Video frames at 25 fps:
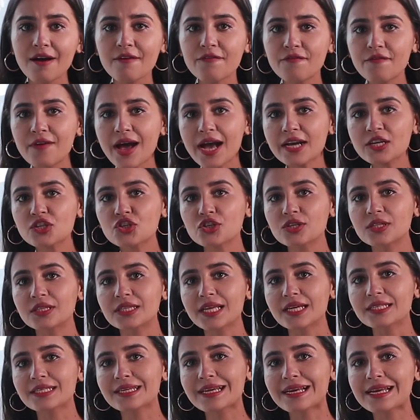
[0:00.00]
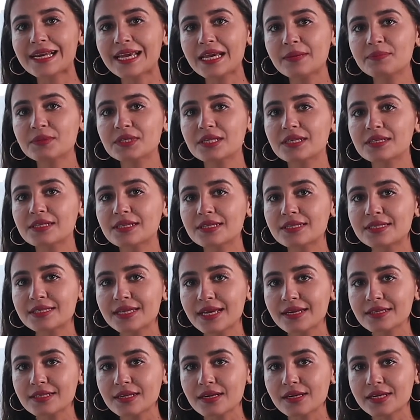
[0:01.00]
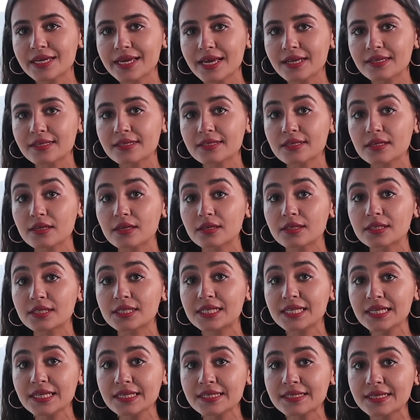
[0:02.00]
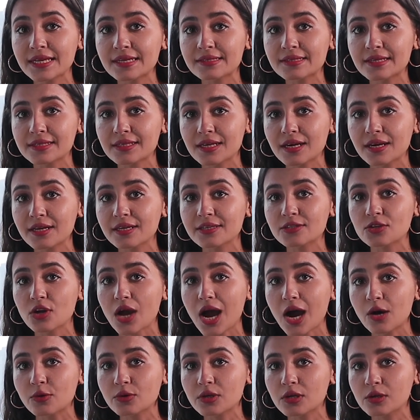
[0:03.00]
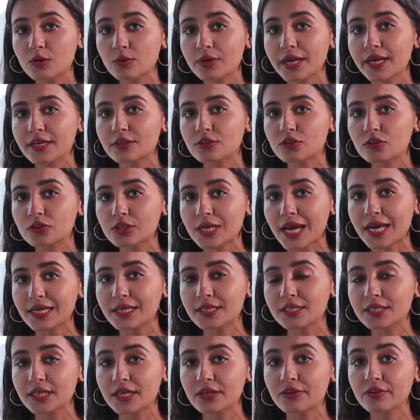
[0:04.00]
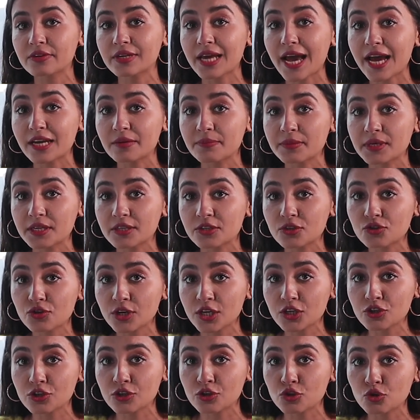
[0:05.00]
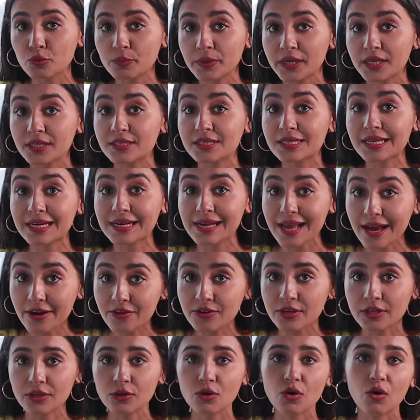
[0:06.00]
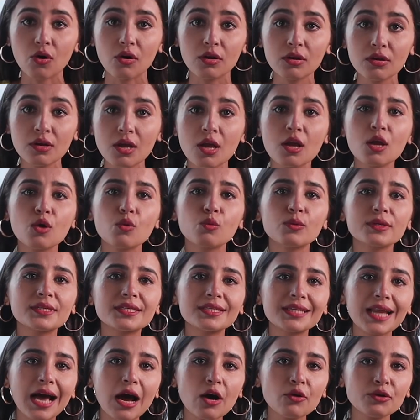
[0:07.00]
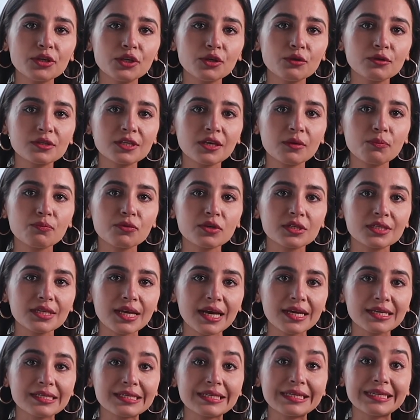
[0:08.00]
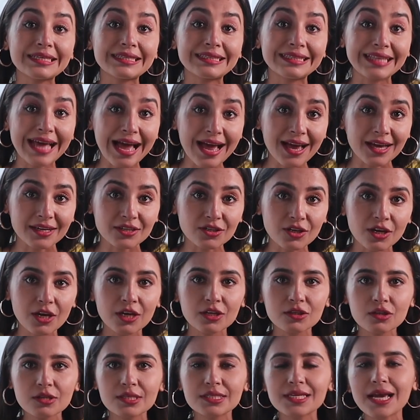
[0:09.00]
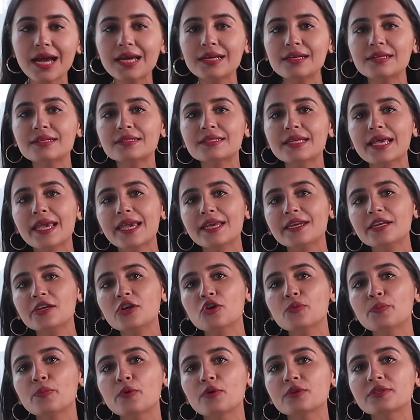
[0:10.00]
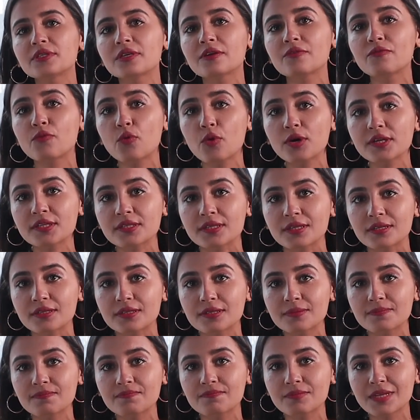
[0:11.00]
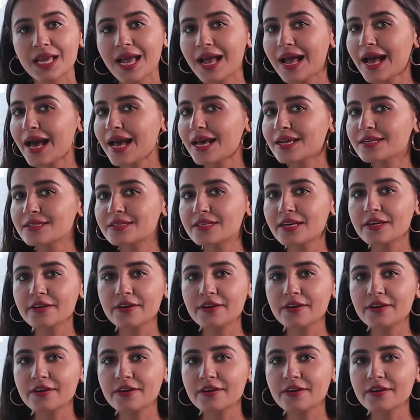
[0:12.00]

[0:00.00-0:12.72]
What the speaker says: A faction that claimed dissent against a desensitized outlook and totalitarian administration to its clarion call was now using precisely that to silence any opposing voices. Has